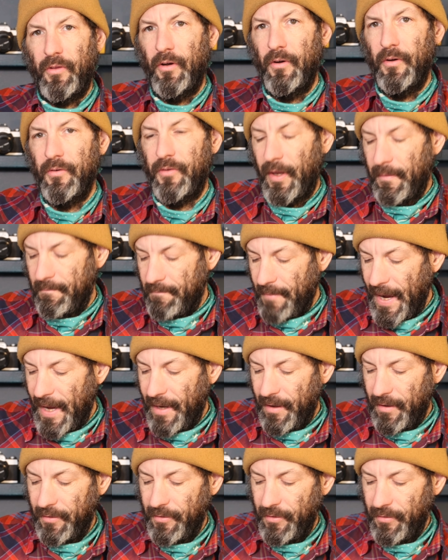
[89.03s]
There is a
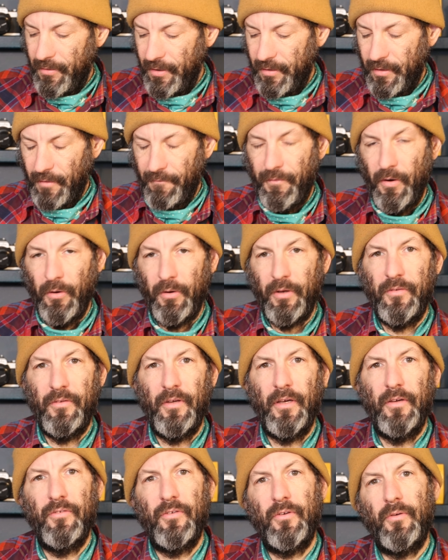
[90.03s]
mat underneath the
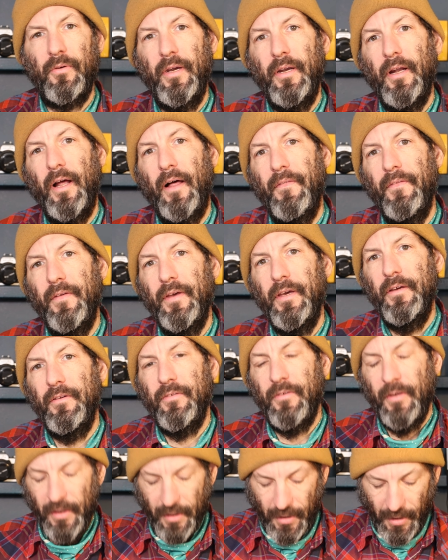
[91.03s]
focusing screen on
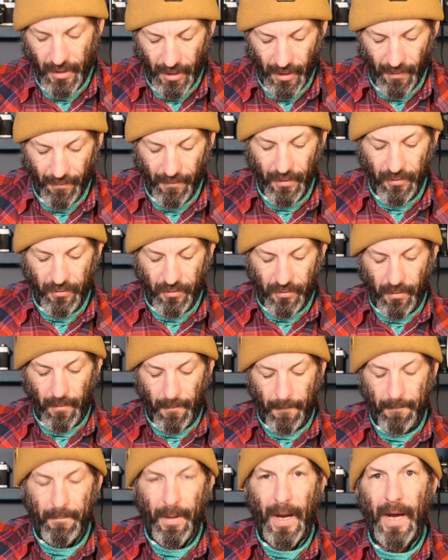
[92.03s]
these, and this
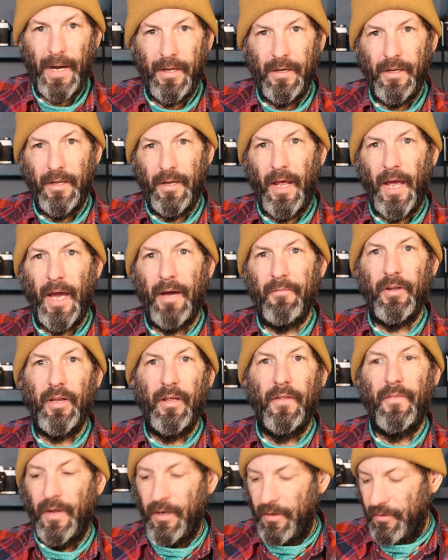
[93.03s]
body didn't have it
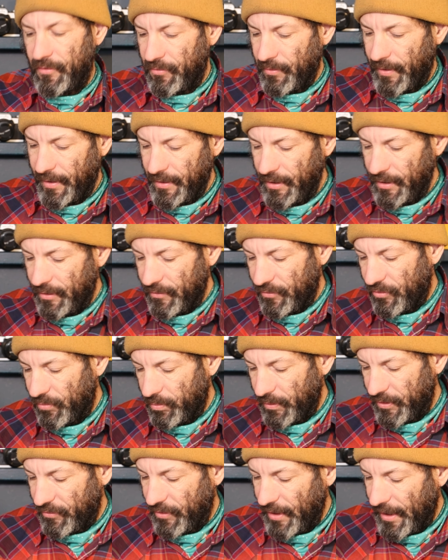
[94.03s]
in there. So I need to
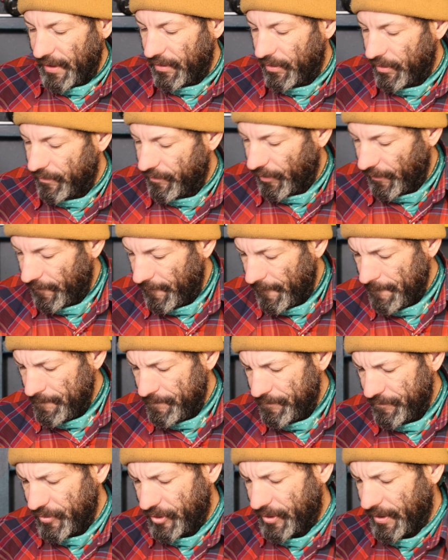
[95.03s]
switch that over,
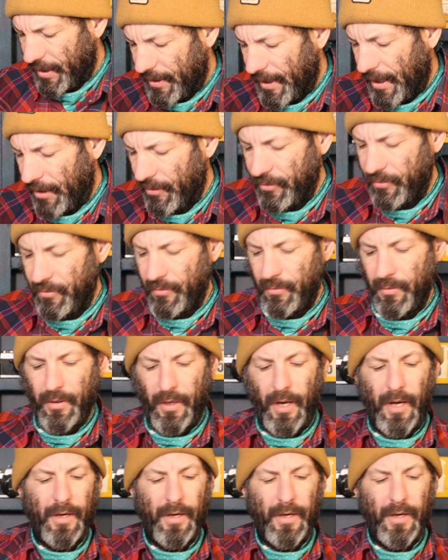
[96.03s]
figure out how to do it.